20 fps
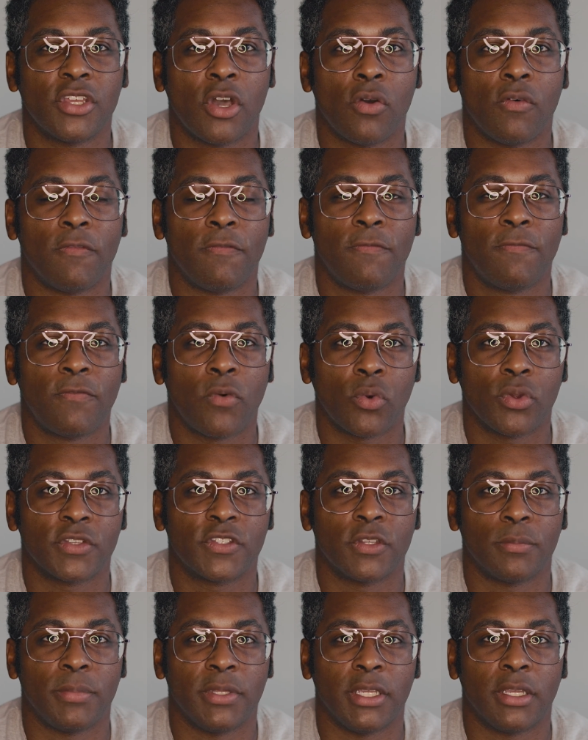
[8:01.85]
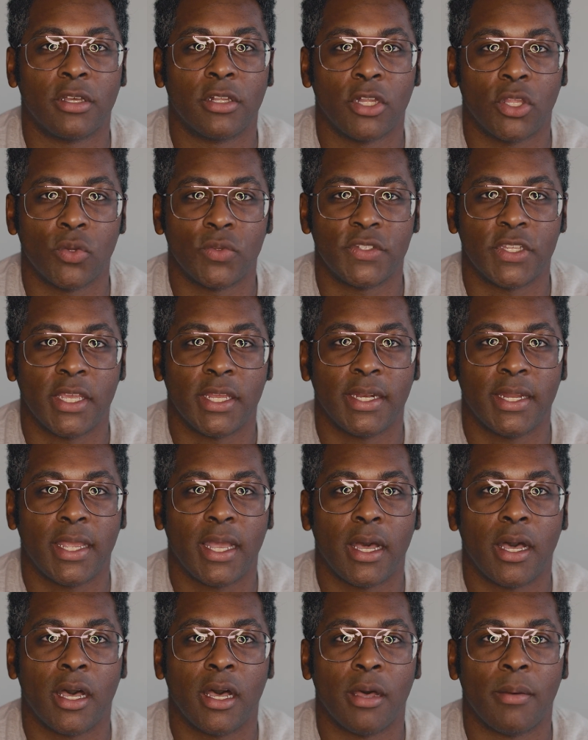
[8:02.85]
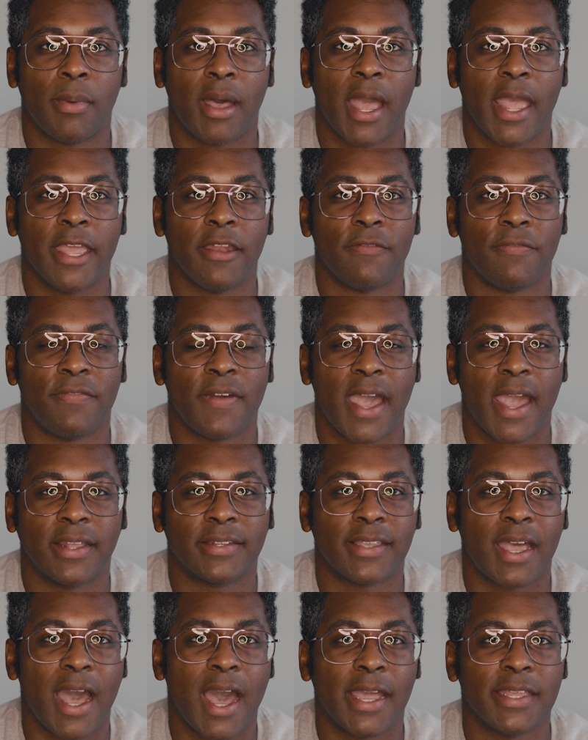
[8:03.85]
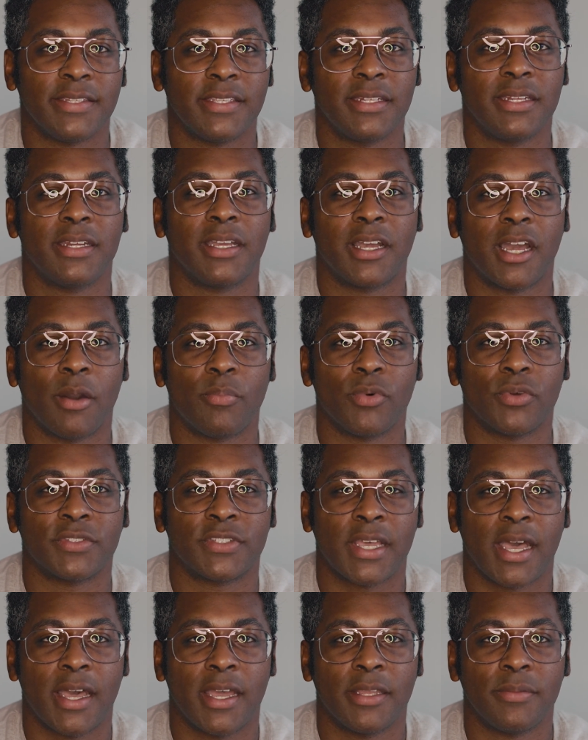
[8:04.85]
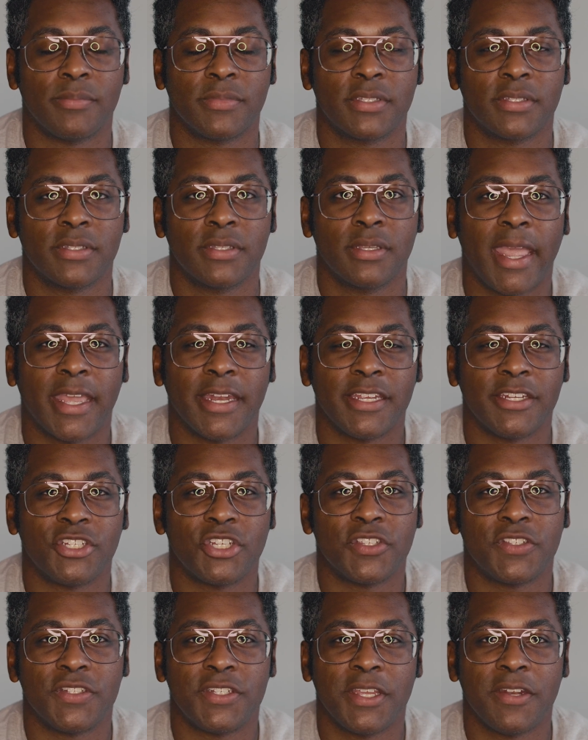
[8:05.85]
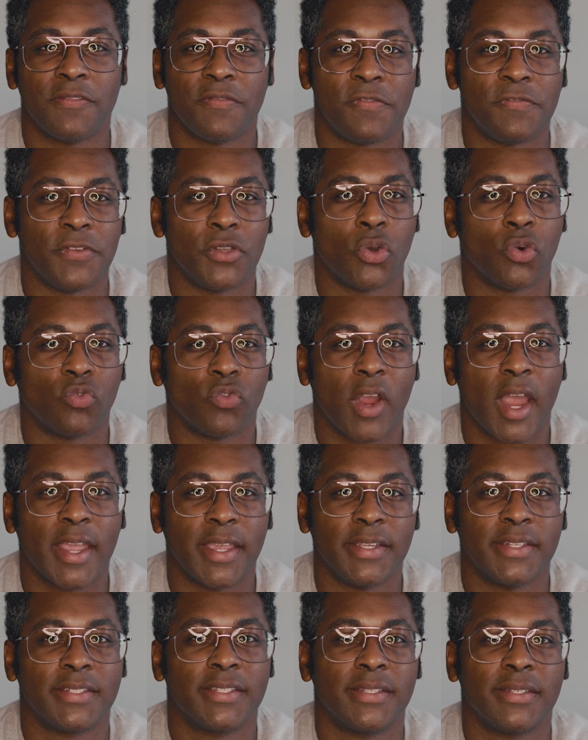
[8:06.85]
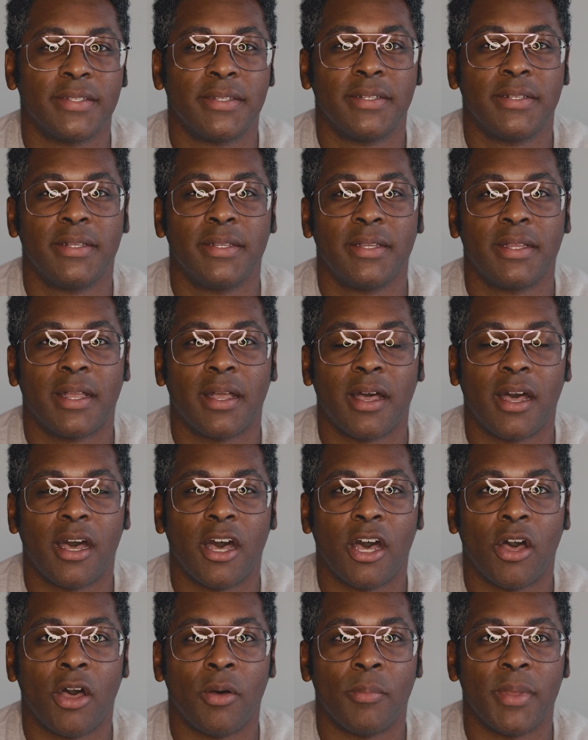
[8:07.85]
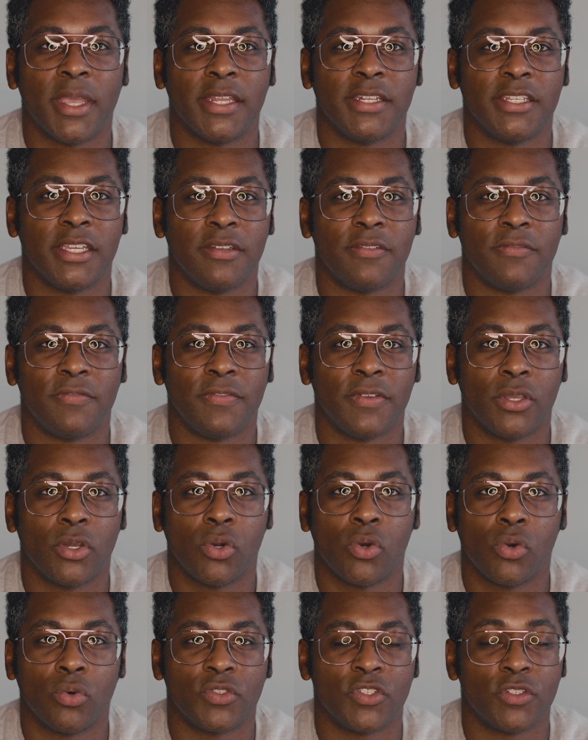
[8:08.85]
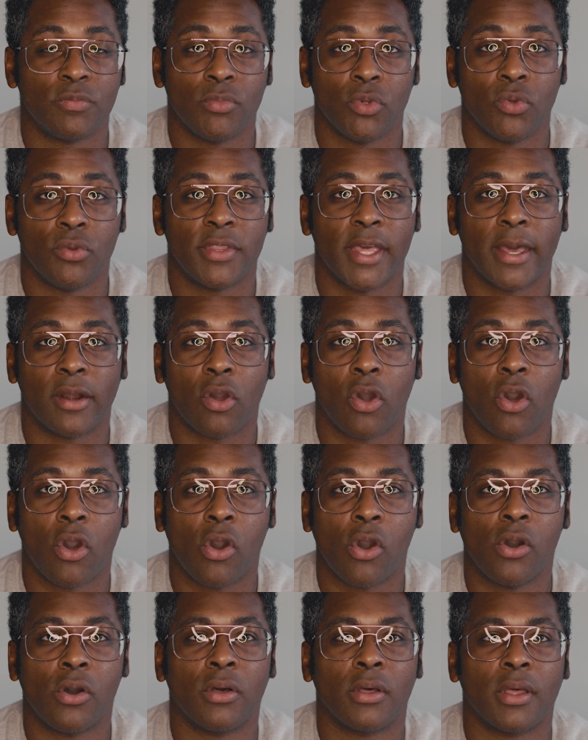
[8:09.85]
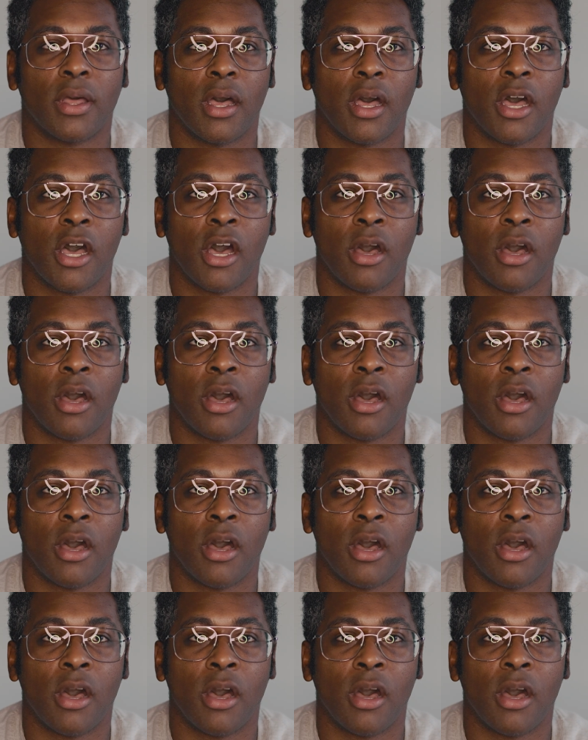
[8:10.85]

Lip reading: don't forcibly close it. In fact, I did it a couple times and it just didn't feel right. It didn't feel smooth at all.